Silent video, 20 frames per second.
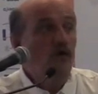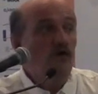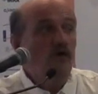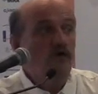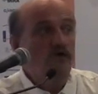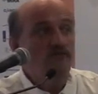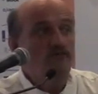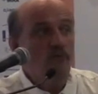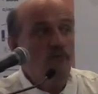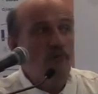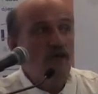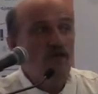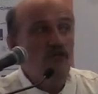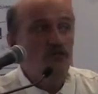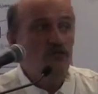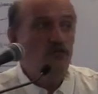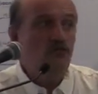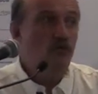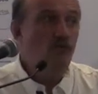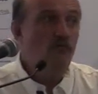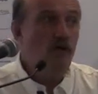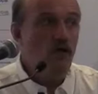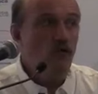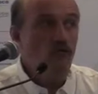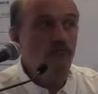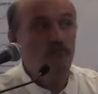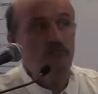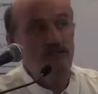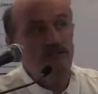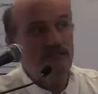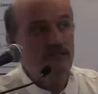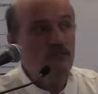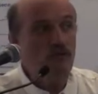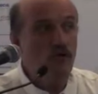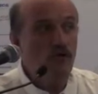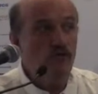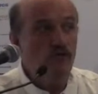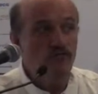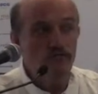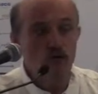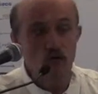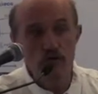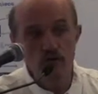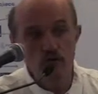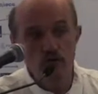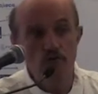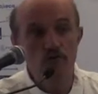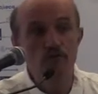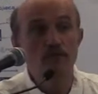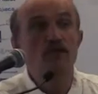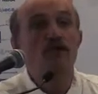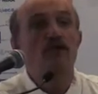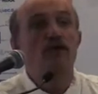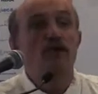information about PTW volume,